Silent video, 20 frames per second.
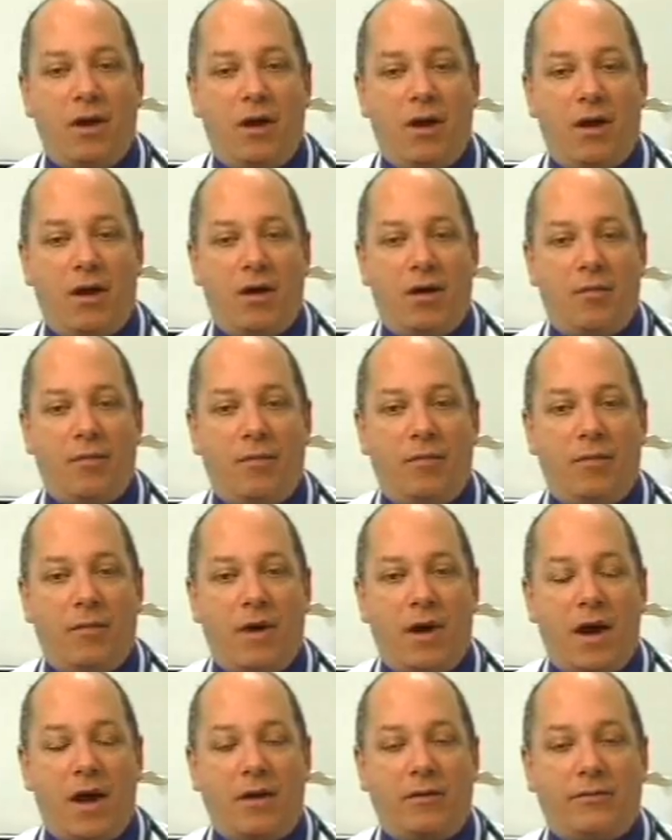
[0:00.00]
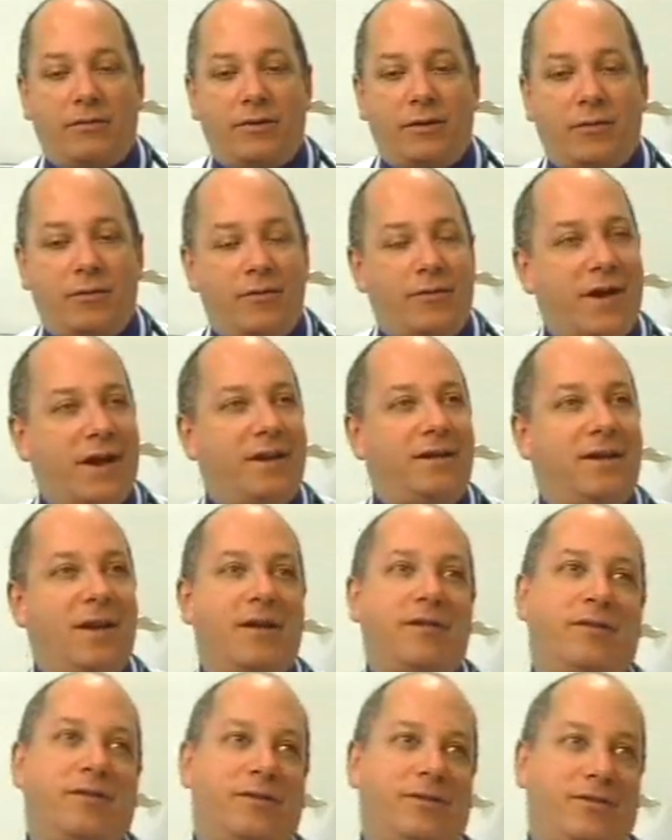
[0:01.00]
um, I don't think we've had a
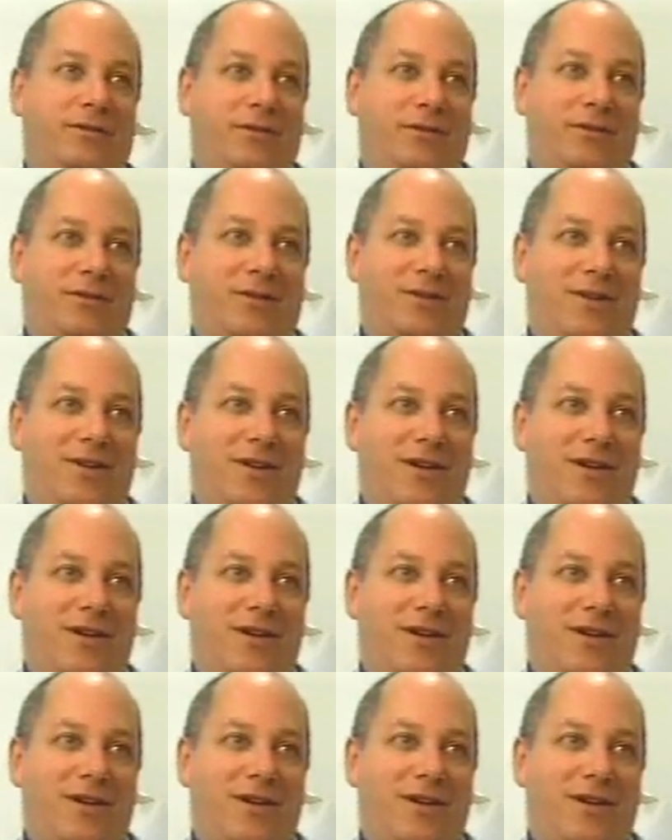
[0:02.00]
death this year.